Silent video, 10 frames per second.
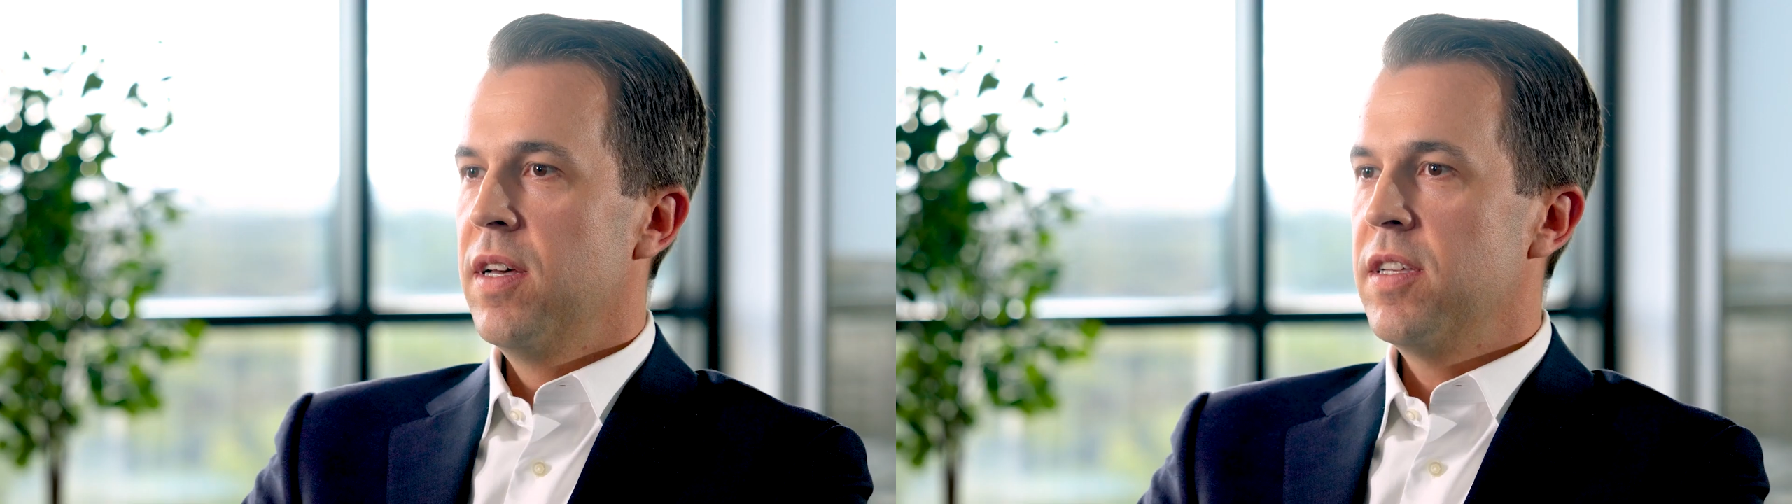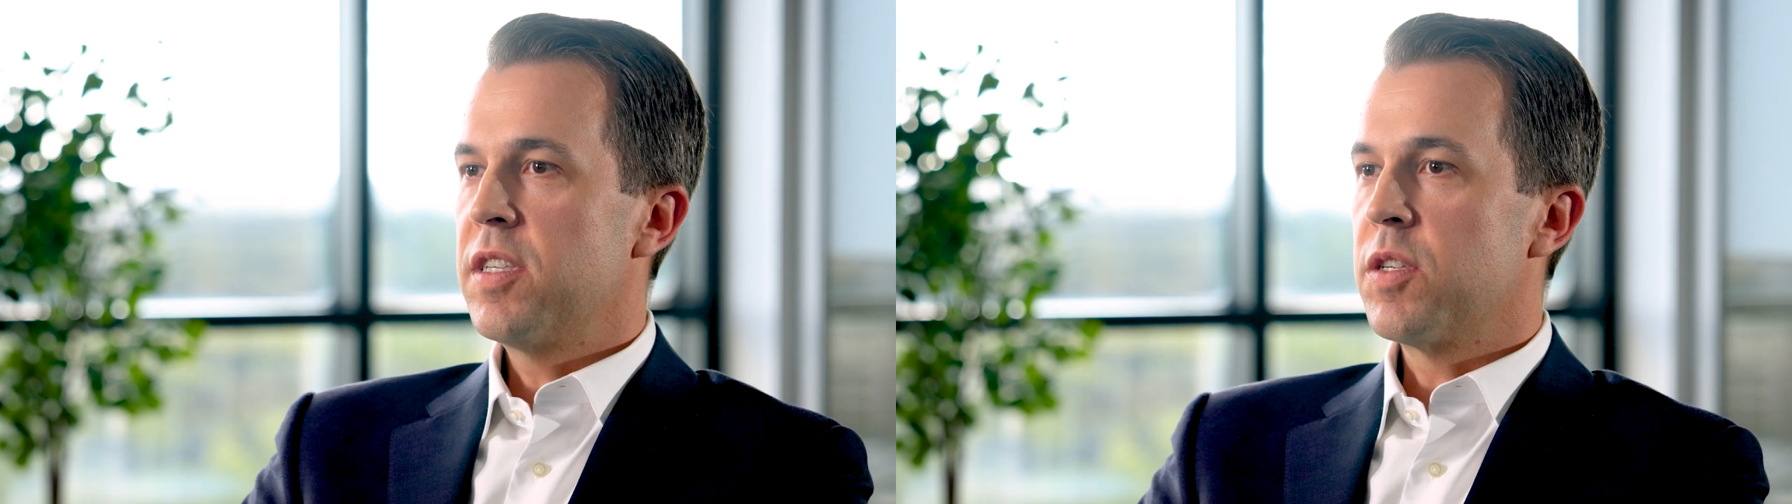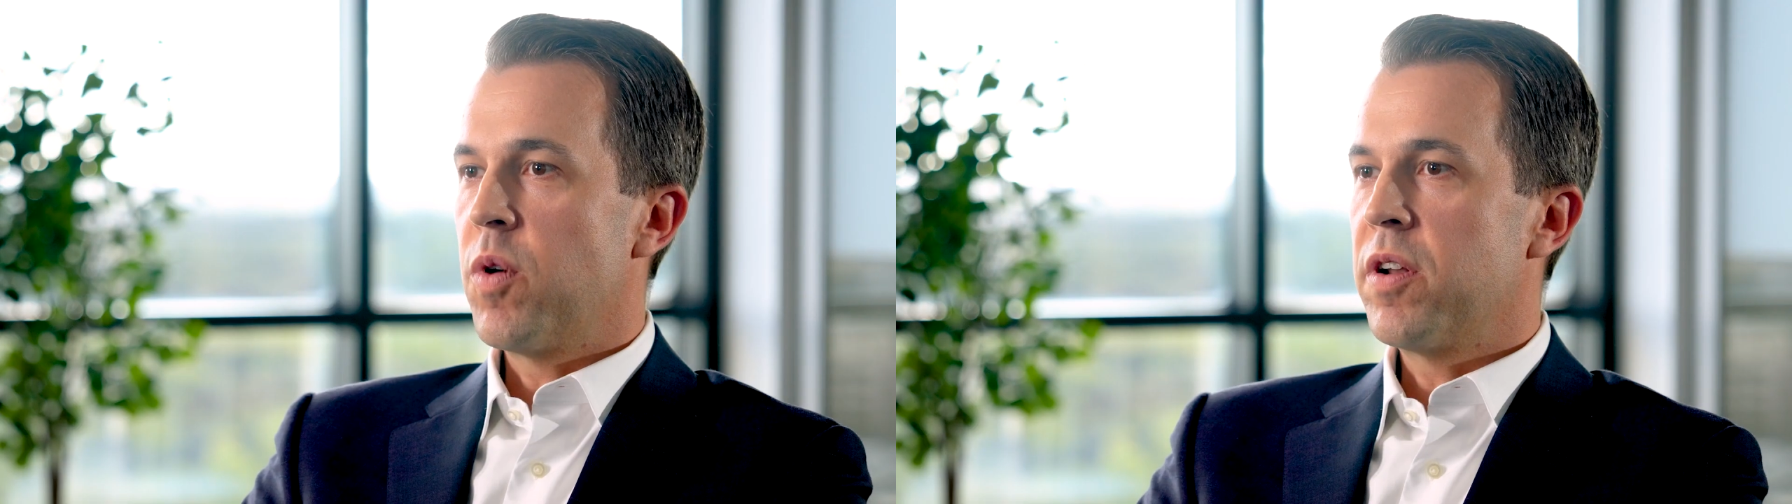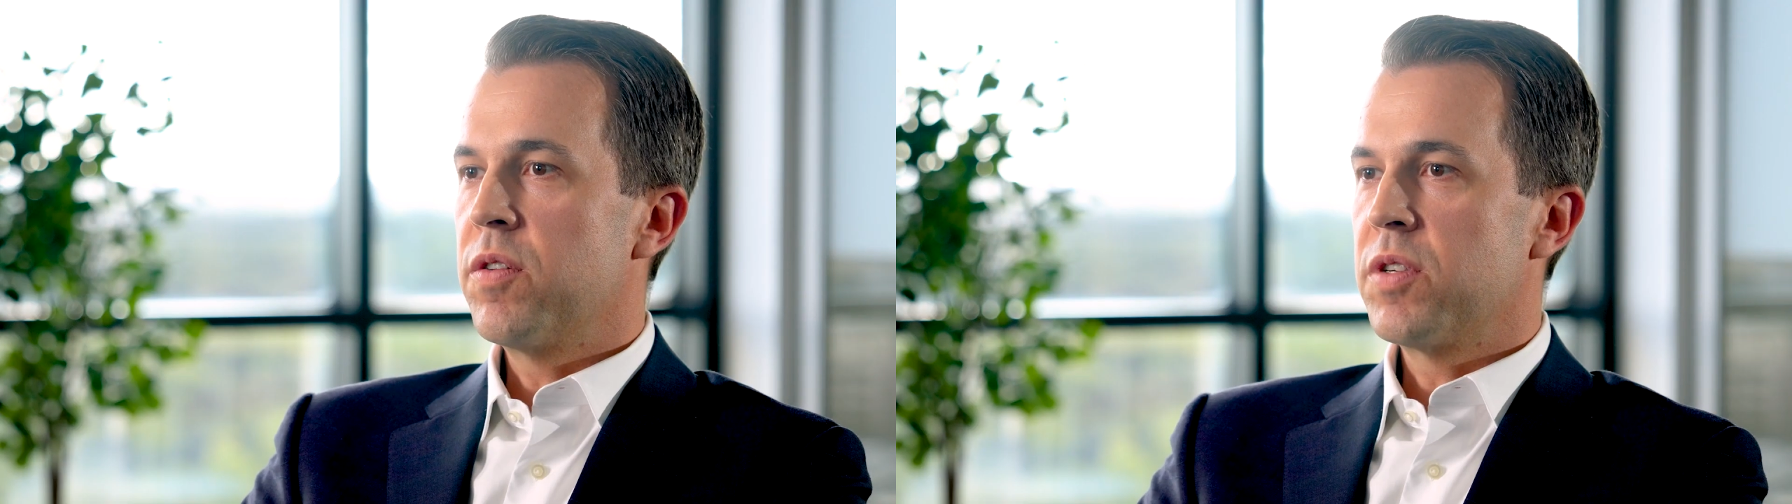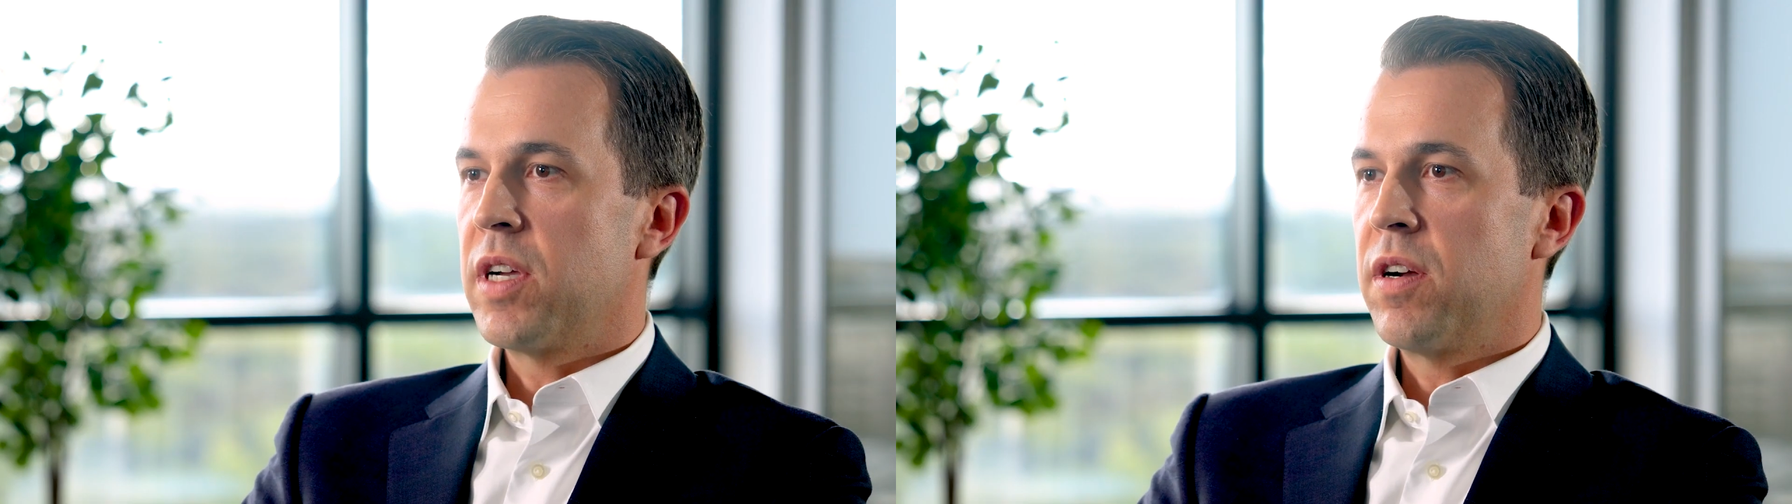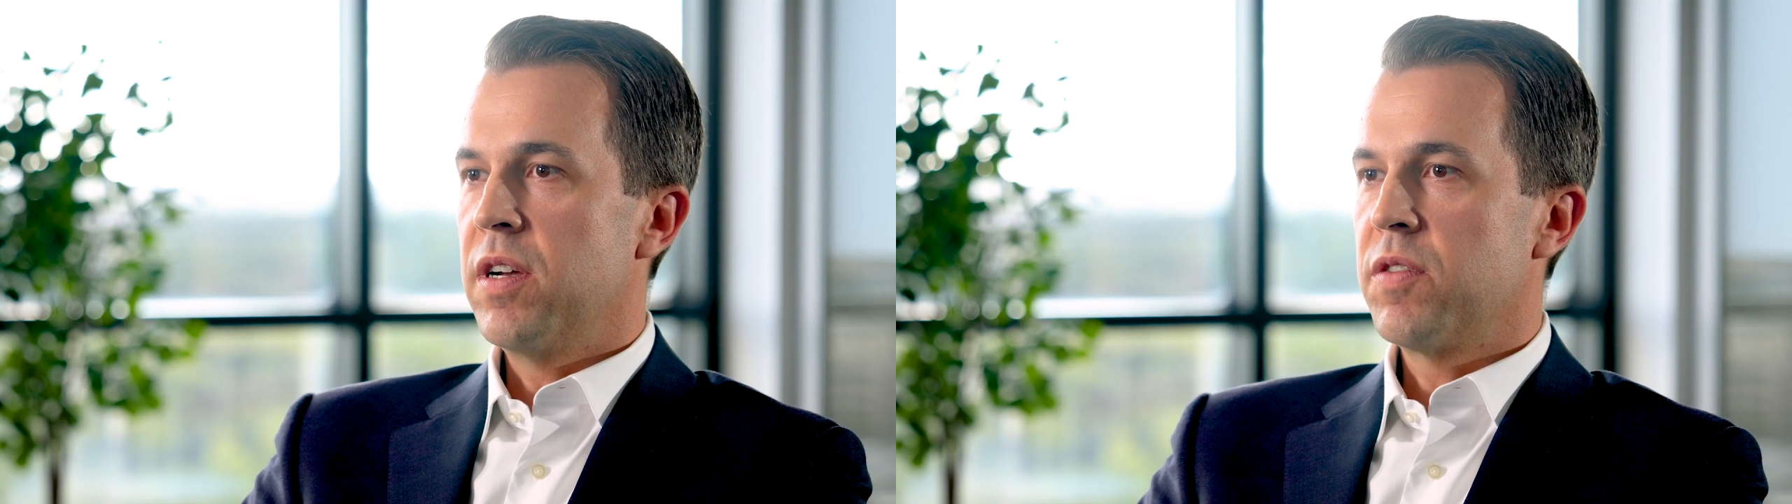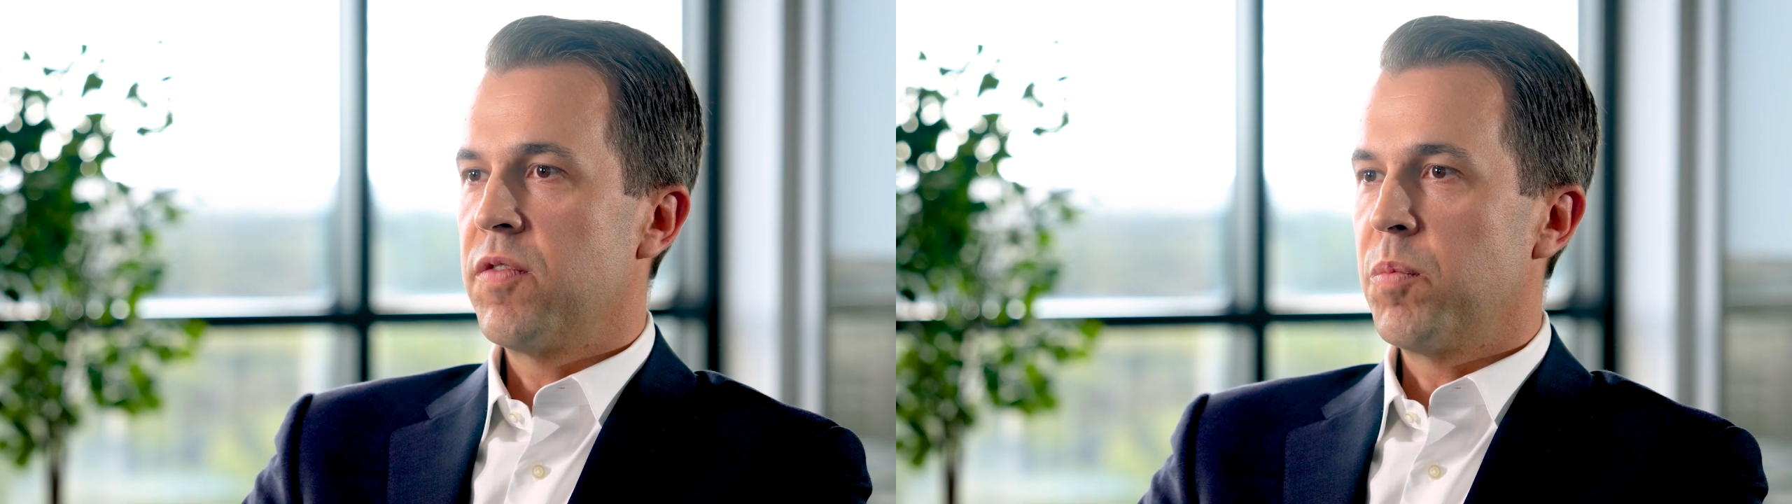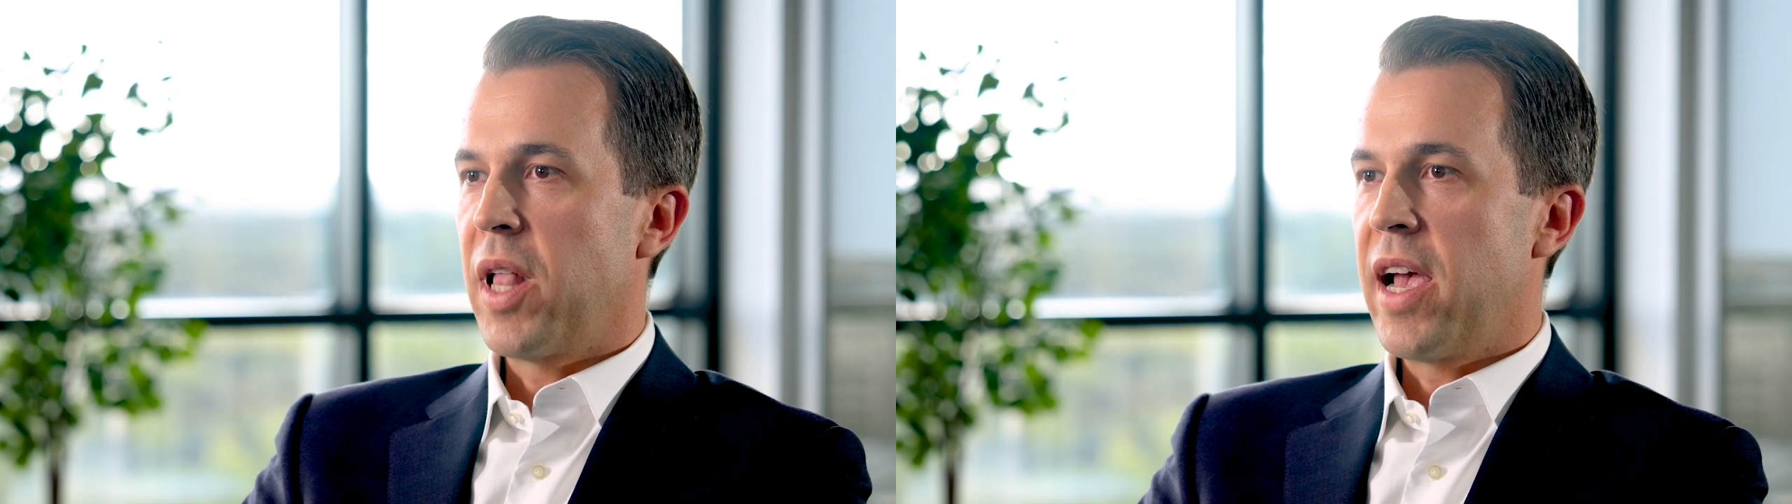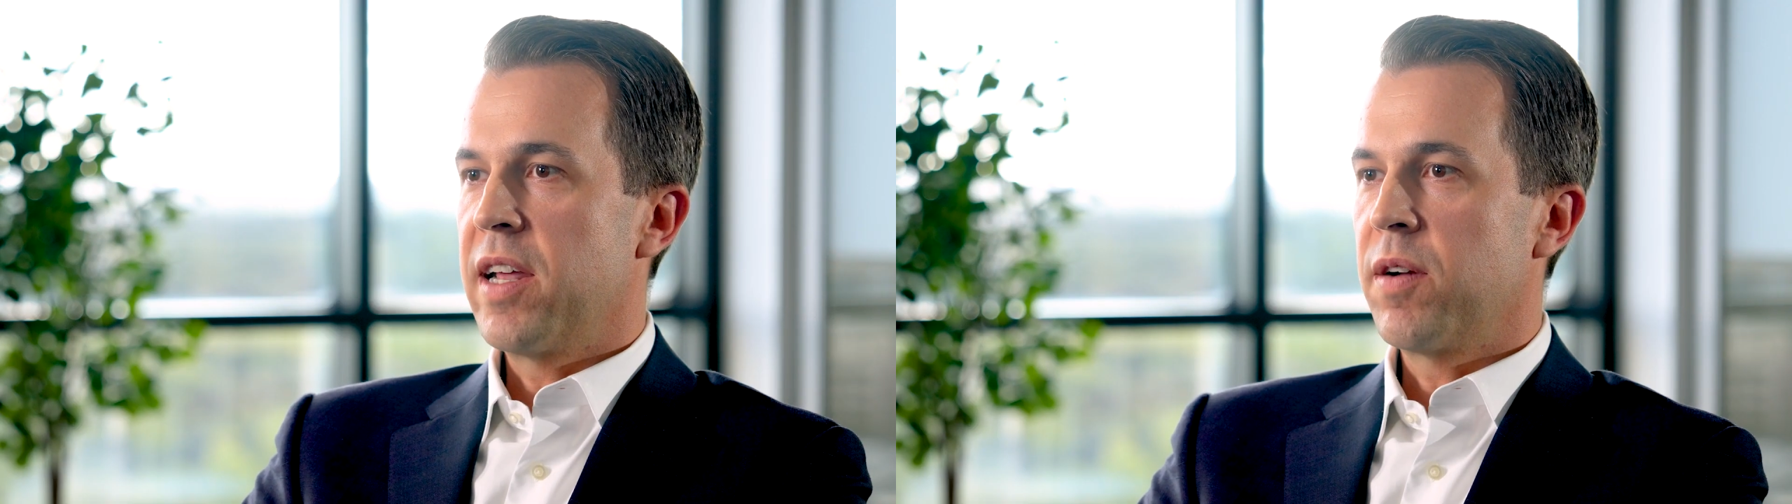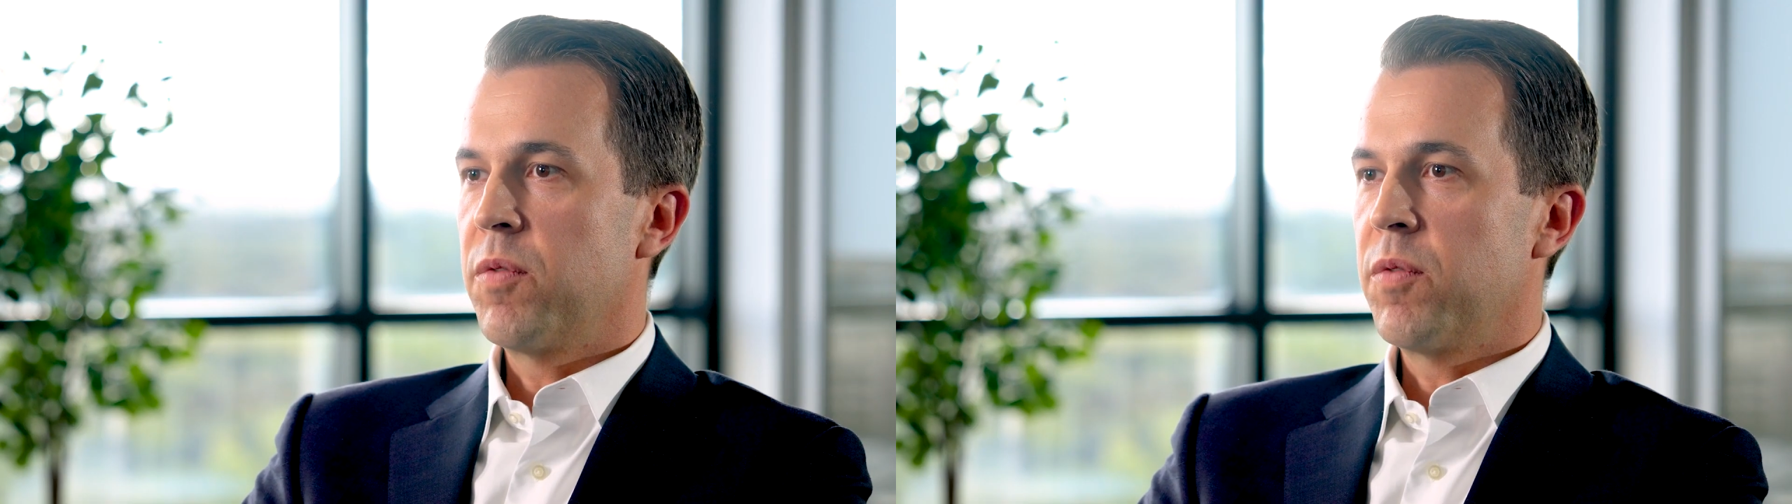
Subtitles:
This is one of those areas for planning